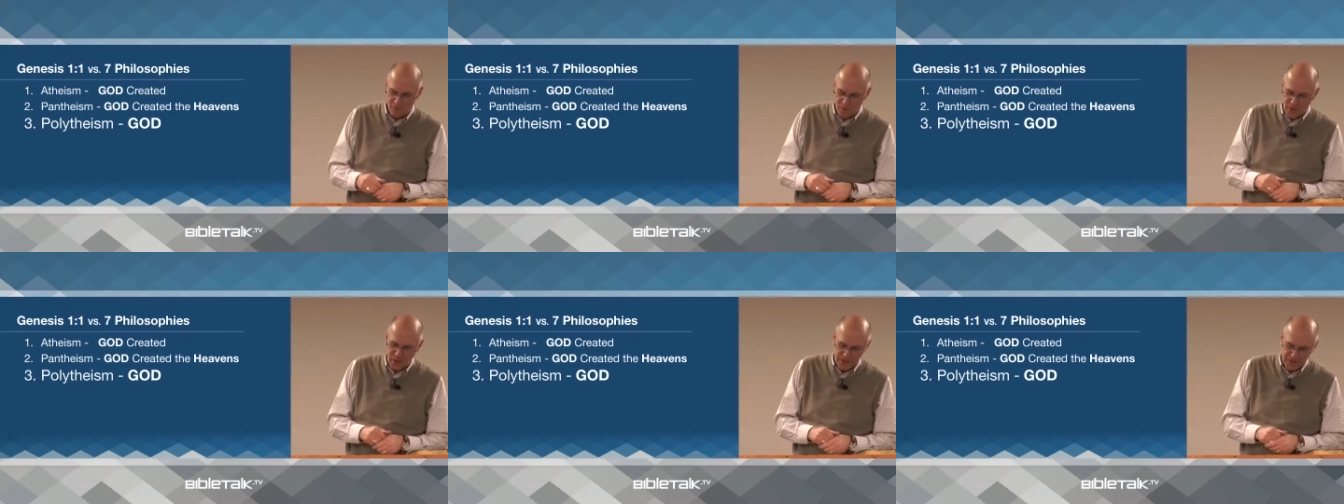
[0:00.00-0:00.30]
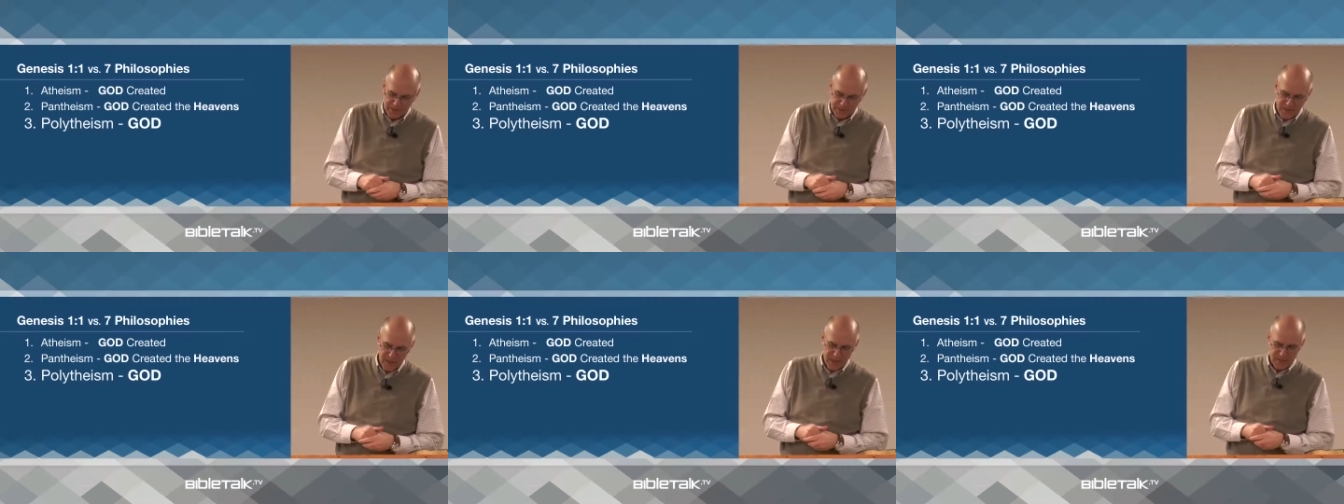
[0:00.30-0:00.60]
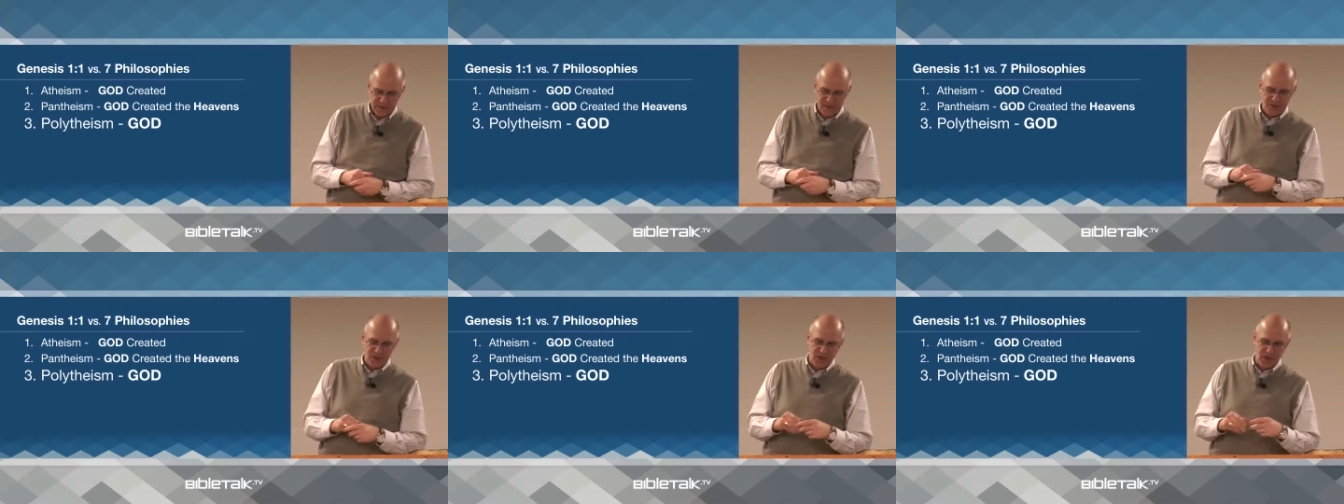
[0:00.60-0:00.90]
Well, it
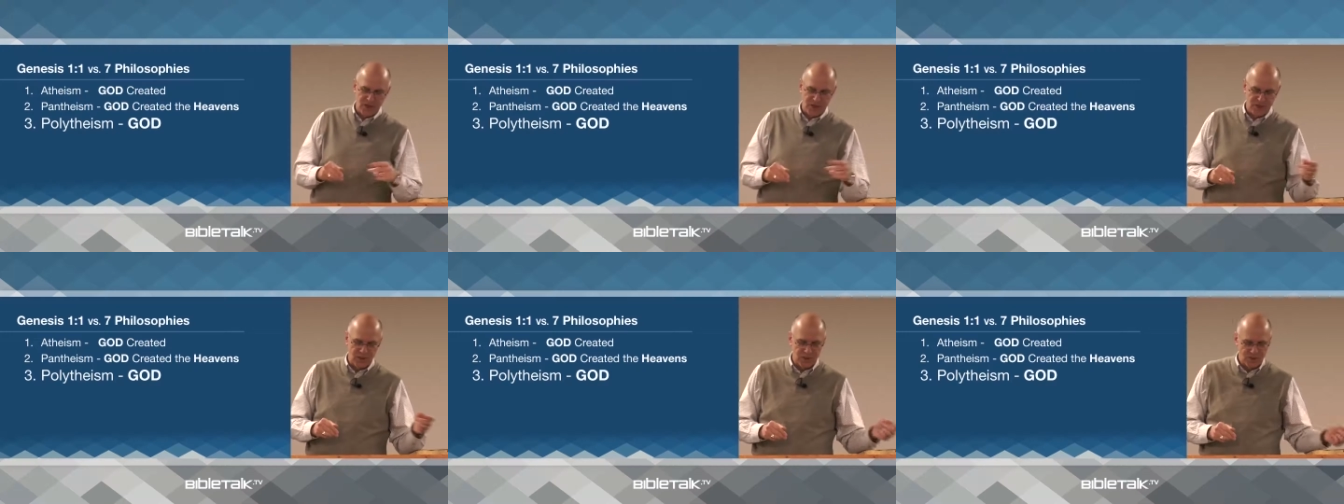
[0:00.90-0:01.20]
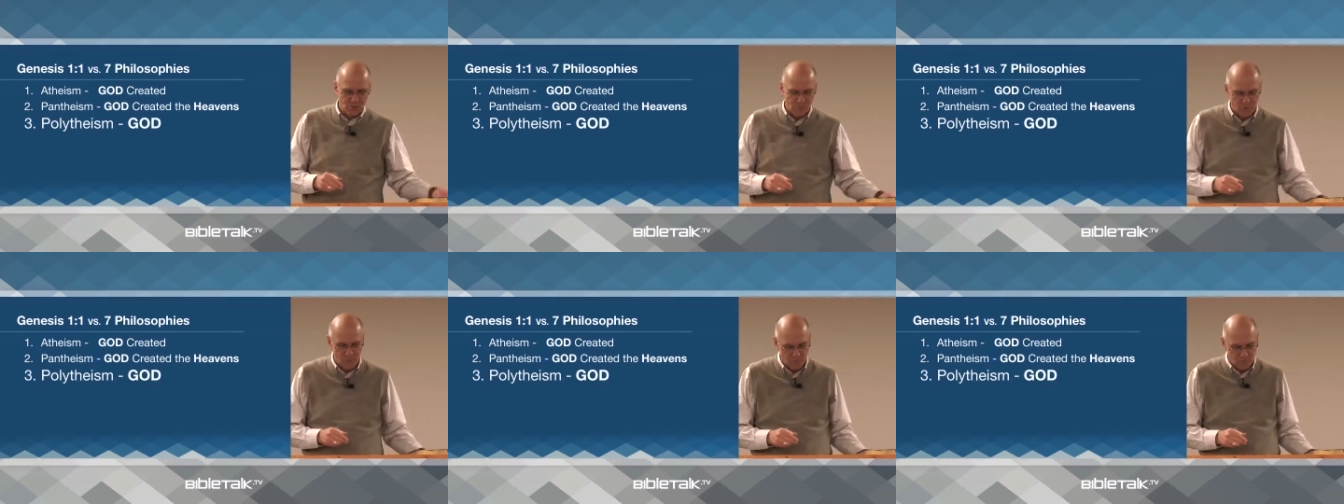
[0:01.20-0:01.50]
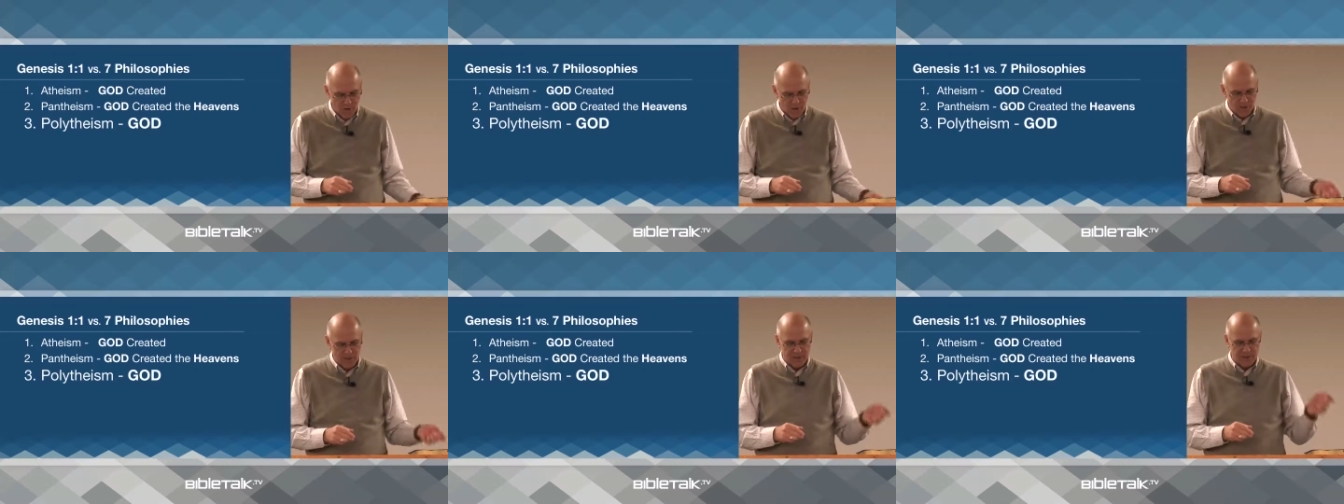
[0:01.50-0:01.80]
says in Genesis
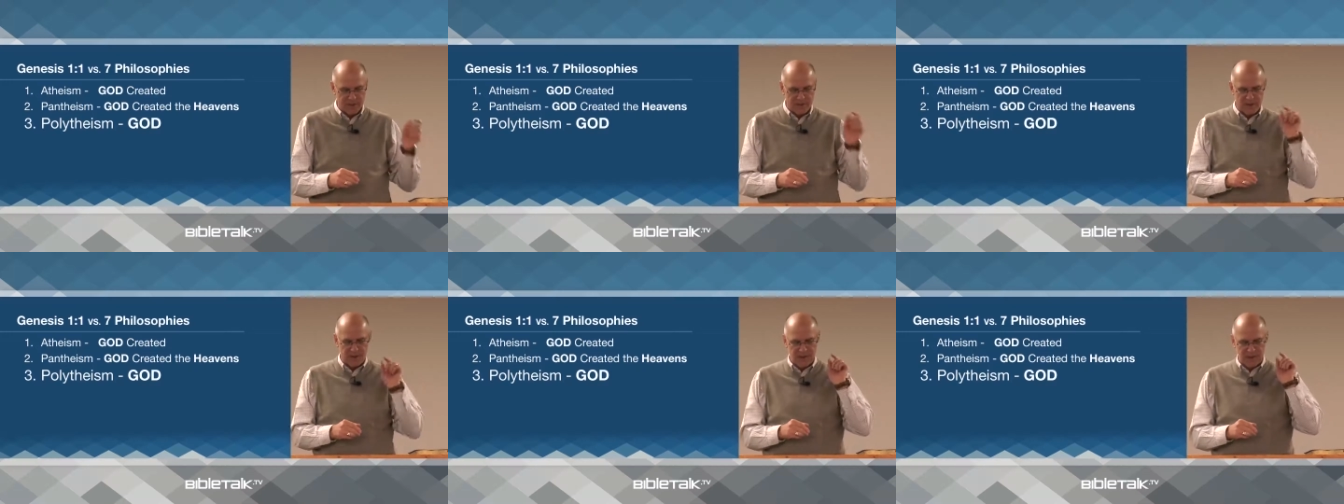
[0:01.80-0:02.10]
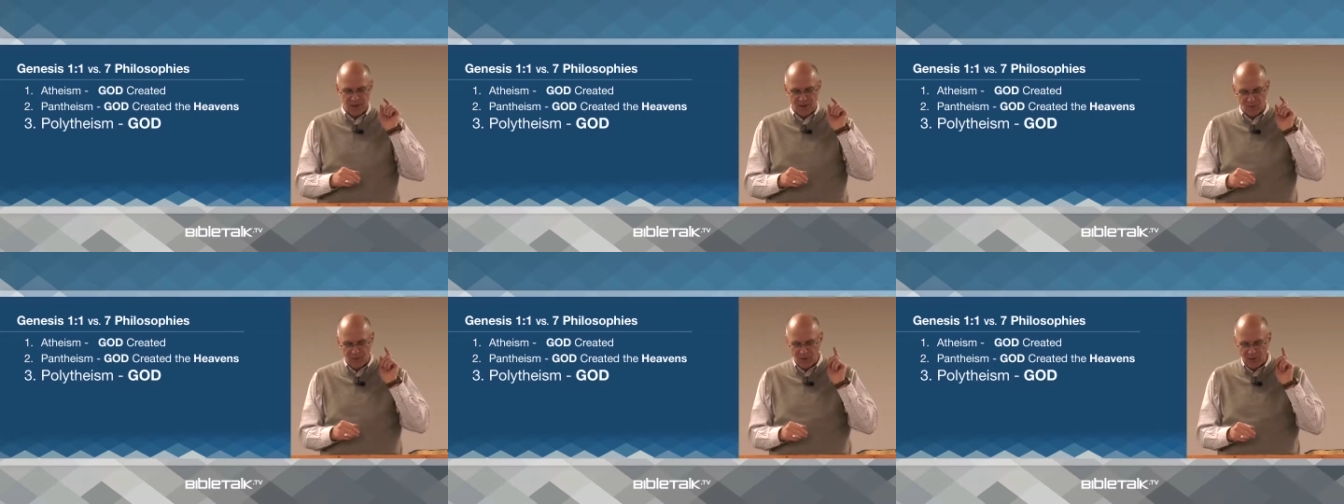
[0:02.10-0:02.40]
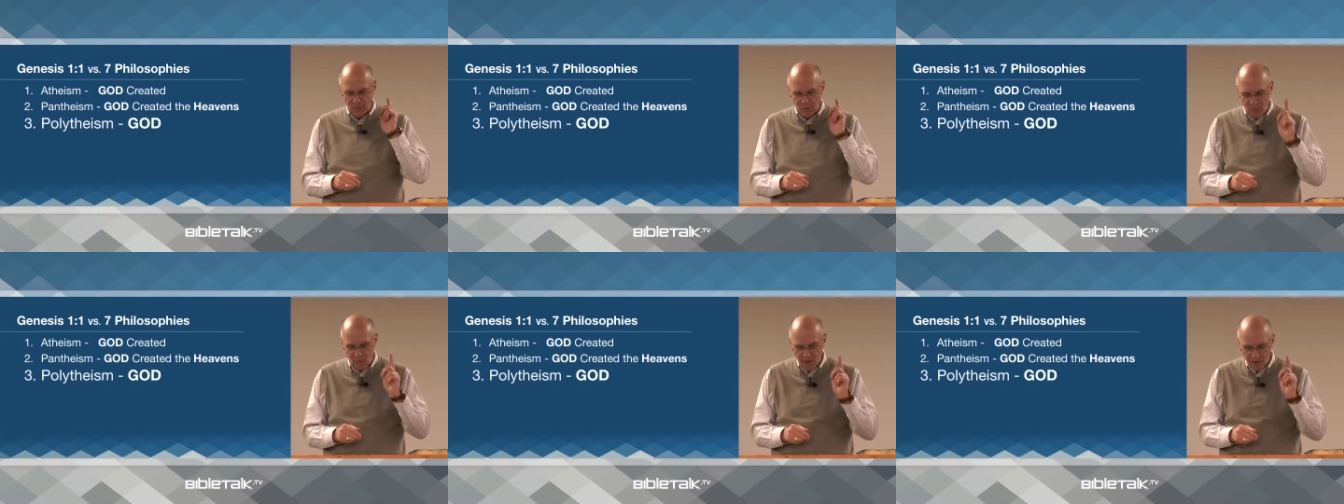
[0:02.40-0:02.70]
1:1, it says that
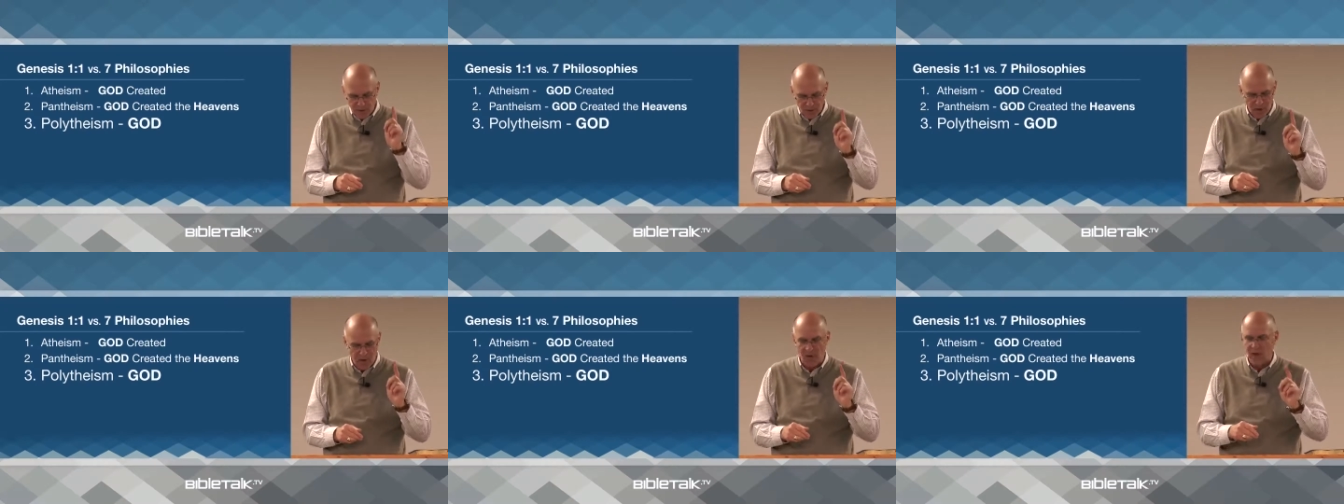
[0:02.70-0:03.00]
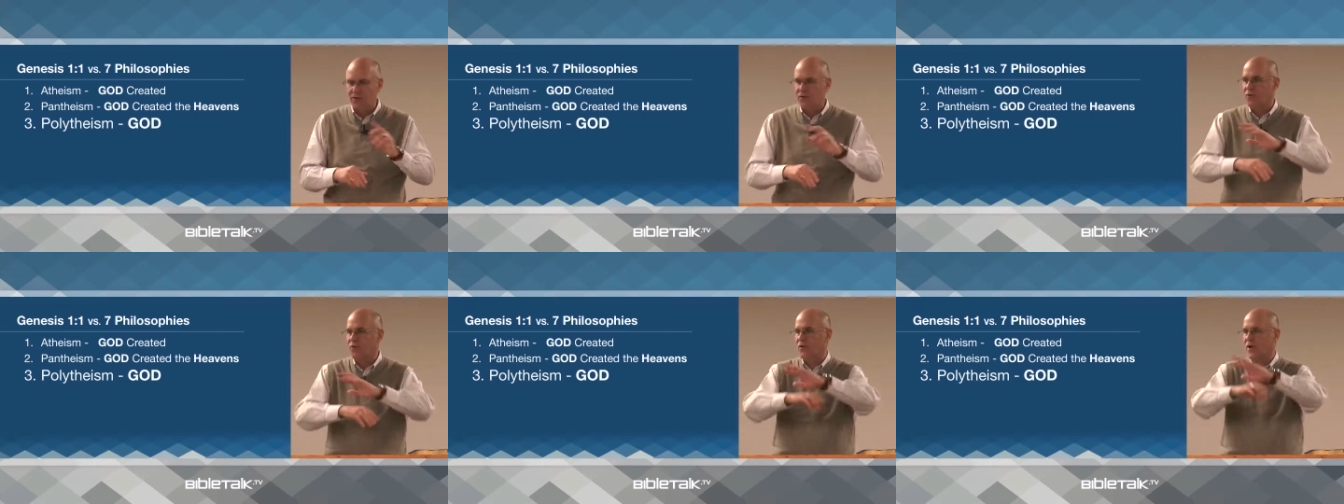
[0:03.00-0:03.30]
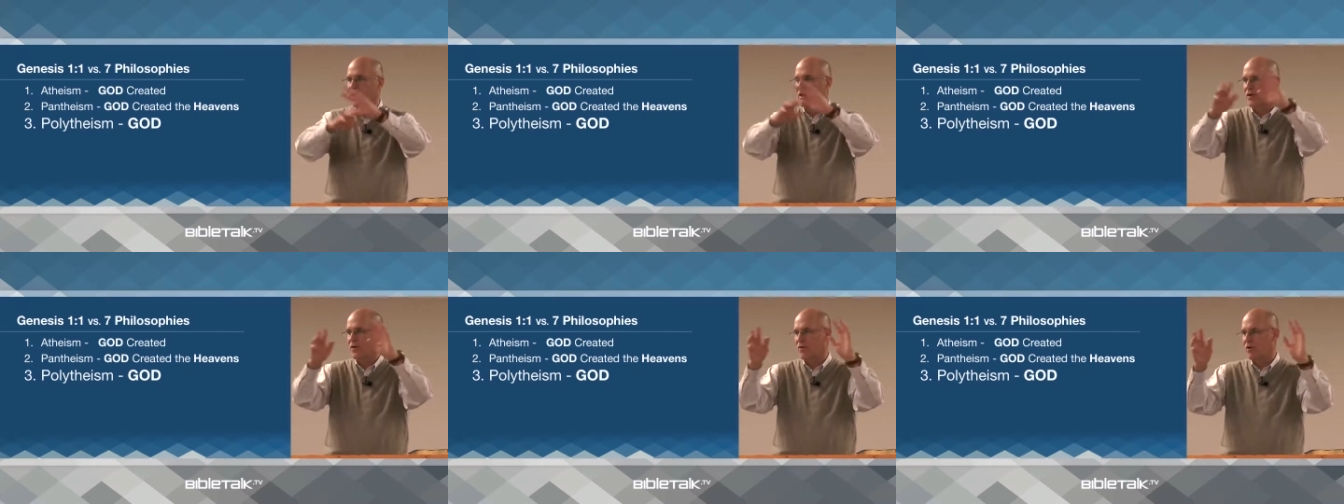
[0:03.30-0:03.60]
only one God
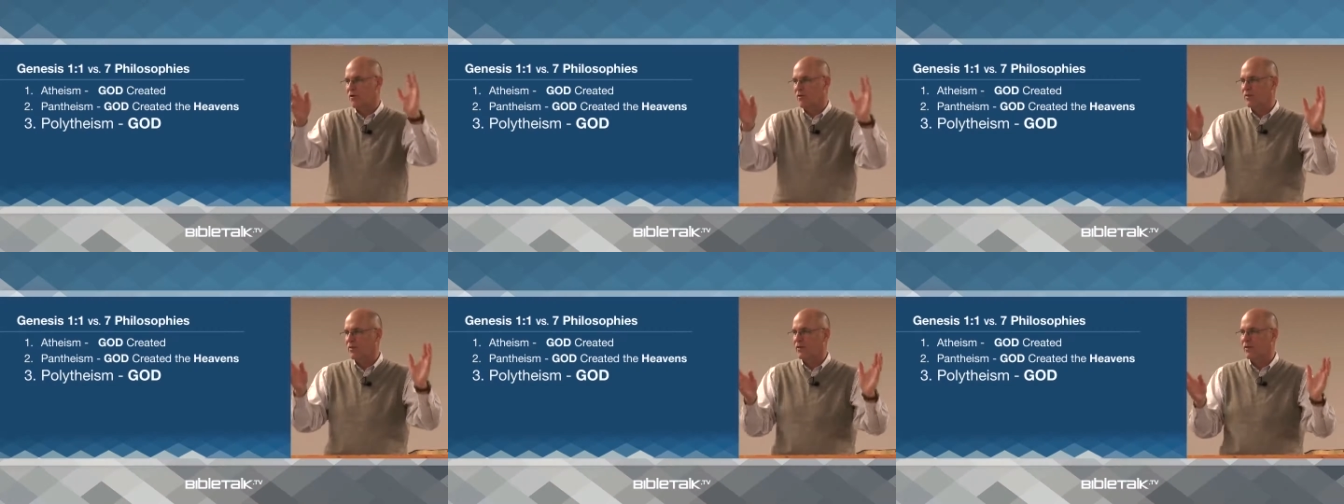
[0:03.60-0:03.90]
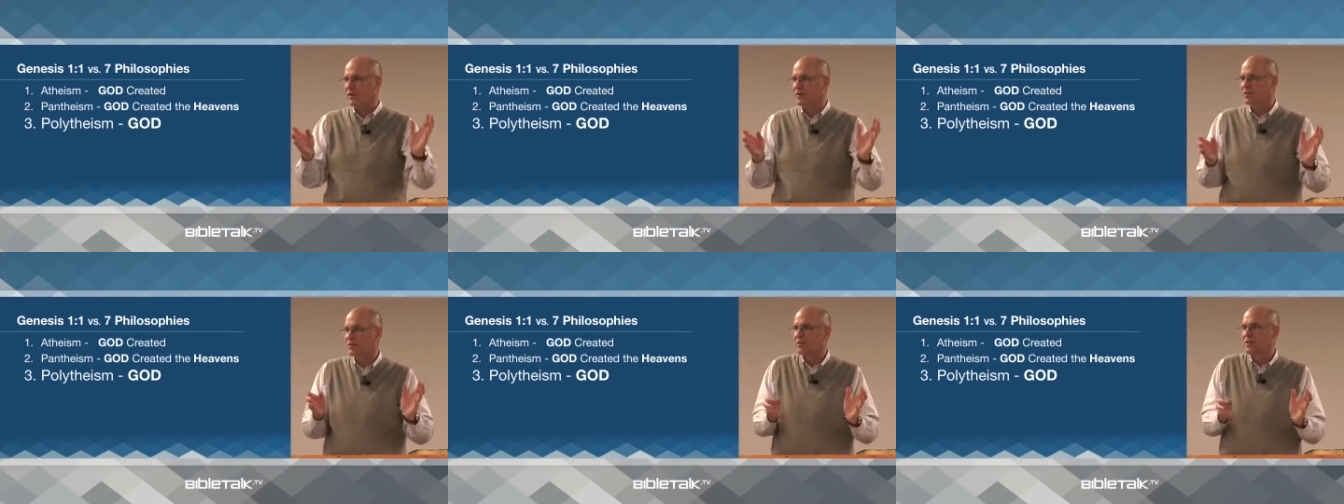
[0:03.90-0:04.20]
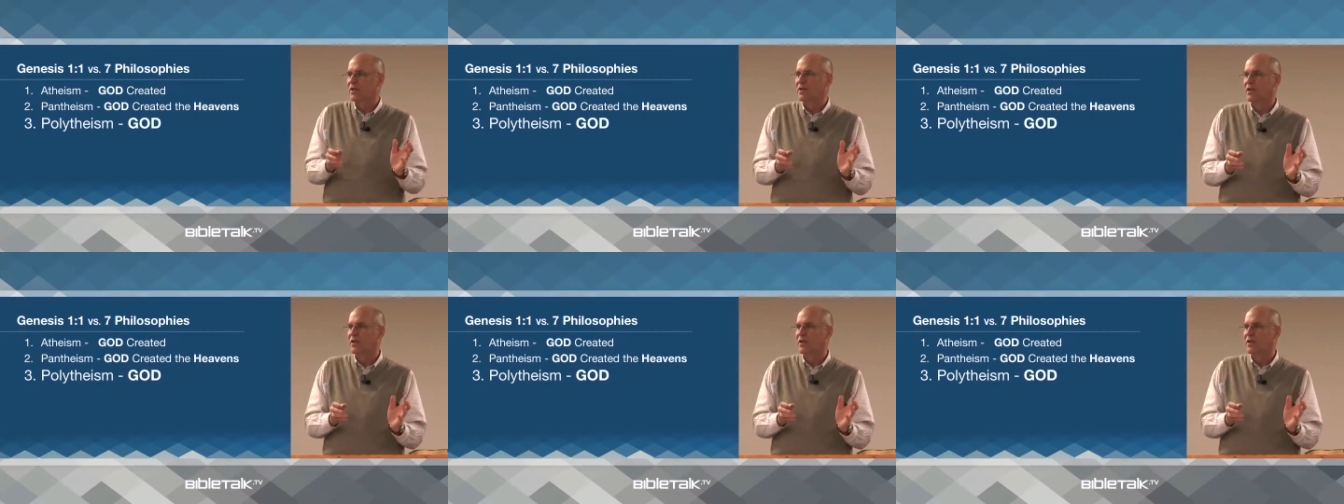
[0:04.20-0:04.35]
created all things.